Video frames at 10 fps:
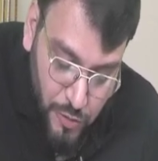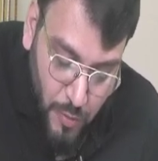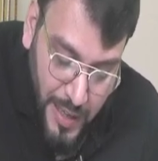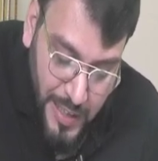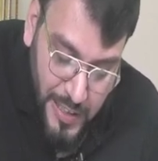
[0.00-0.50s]

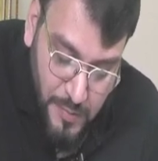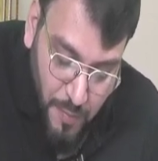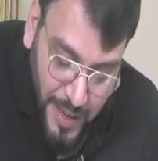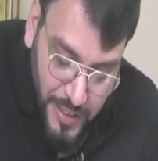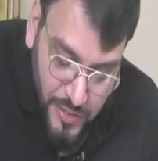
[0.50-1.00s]
Y in his
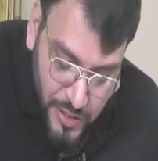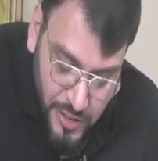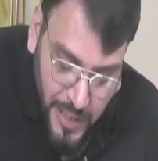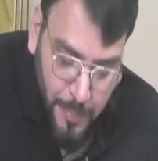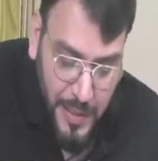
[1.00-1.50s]
financial
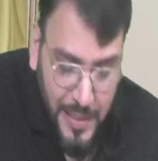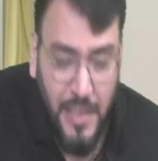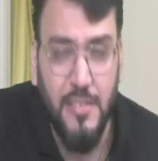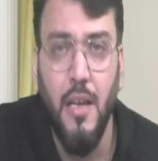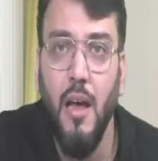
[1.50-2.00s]
statement? Yes,